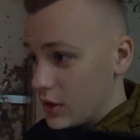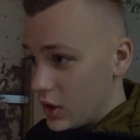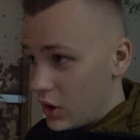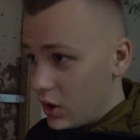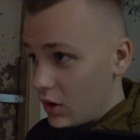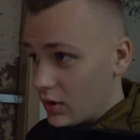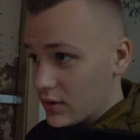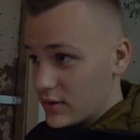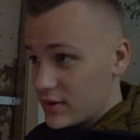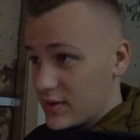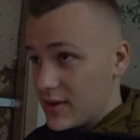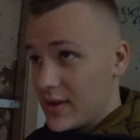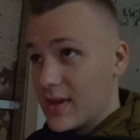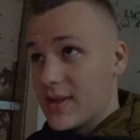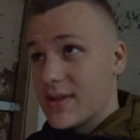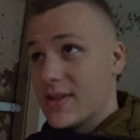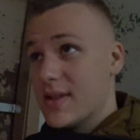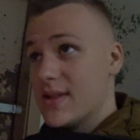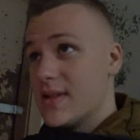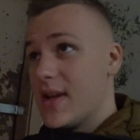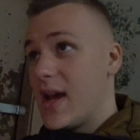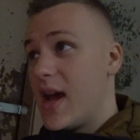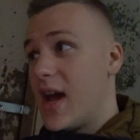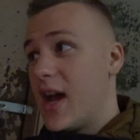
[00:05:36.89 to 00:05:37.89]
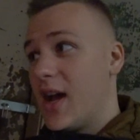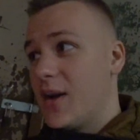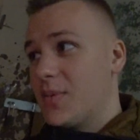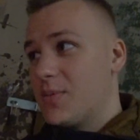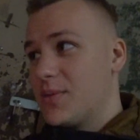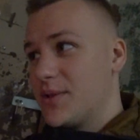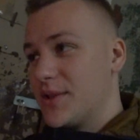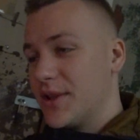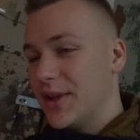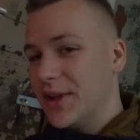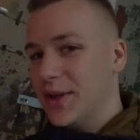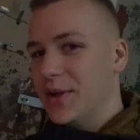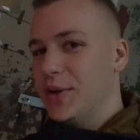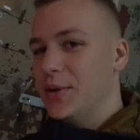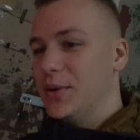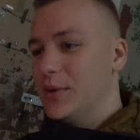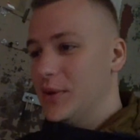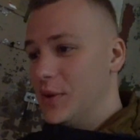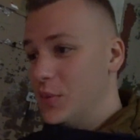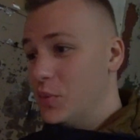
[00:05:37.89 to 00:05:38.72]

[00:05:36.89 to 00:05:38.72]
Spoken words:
not. This is absolutely